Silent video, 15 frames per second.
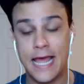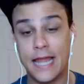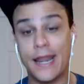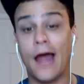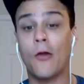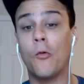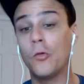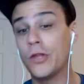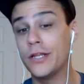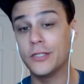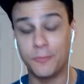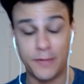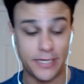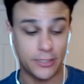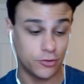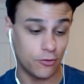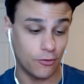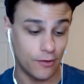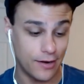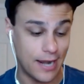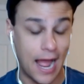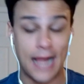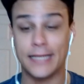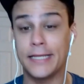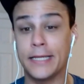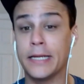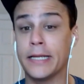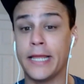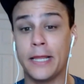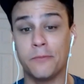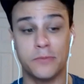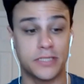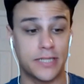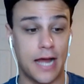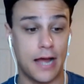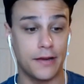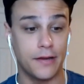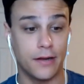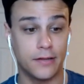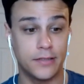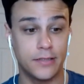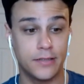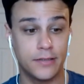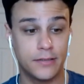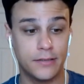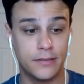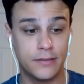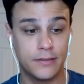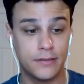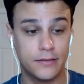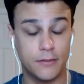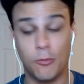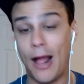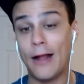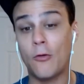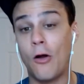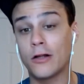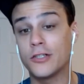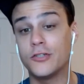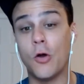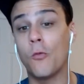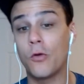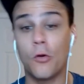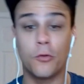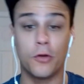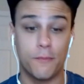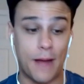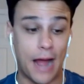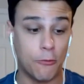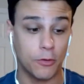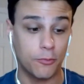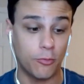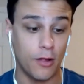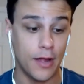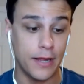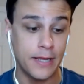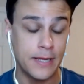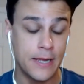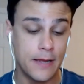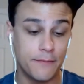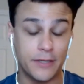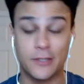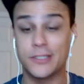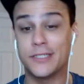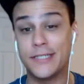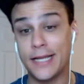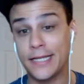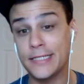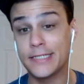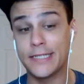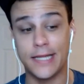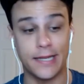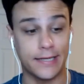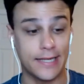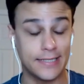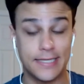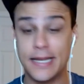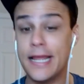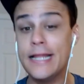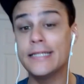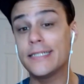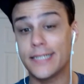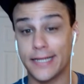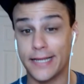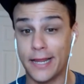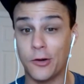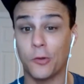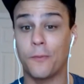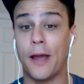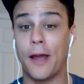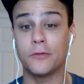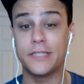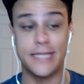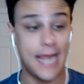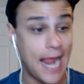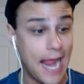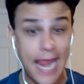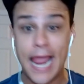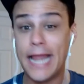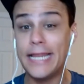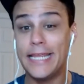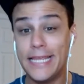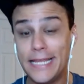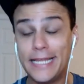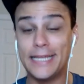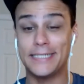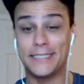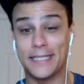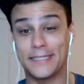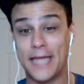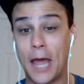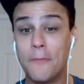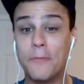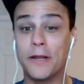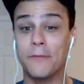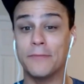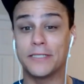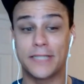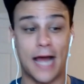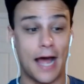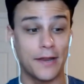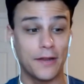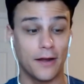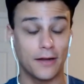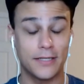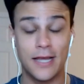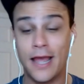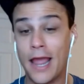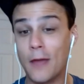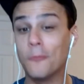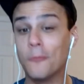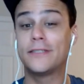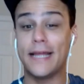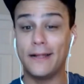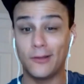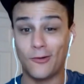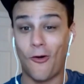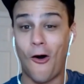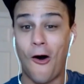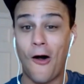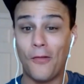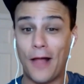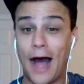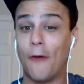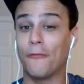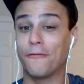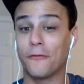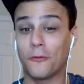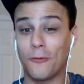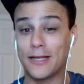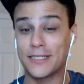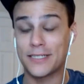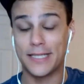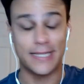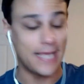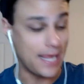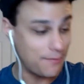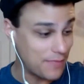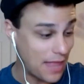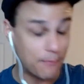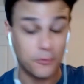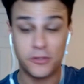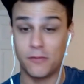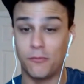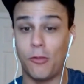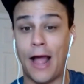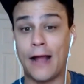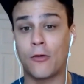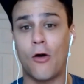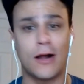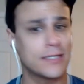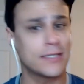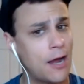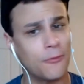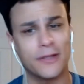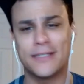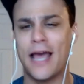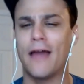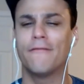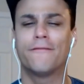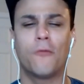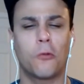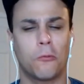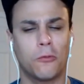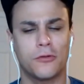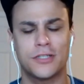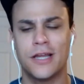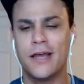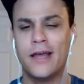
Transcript: Not only does Beecher not get a game misconduct, the Blackhawks don't go to the power play because Dickinson gets an instigator penalty and he gets the 10-minute misconduct. And with Taylor Hall out for the rest of the game, that put the Blackhawks down to 10 forwards.